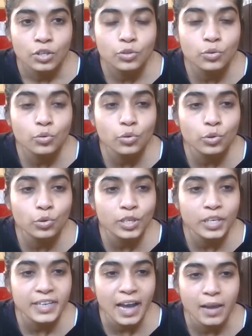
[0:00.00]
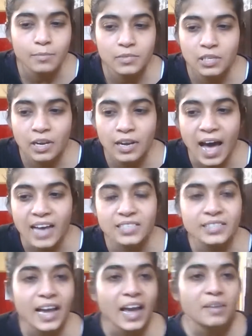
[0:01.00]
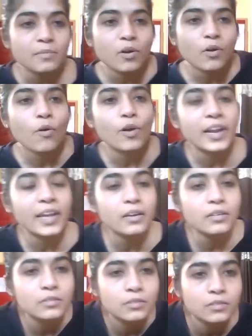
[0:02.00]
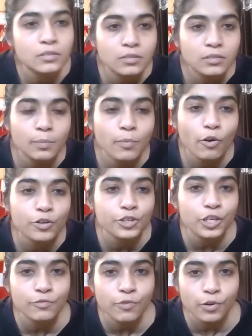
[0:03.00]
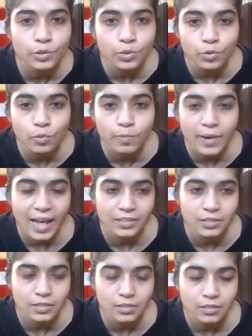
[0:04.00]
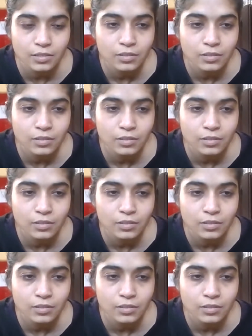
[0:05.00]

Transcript: 2 to 3 times. Last time, holding the posture for 2 breaths.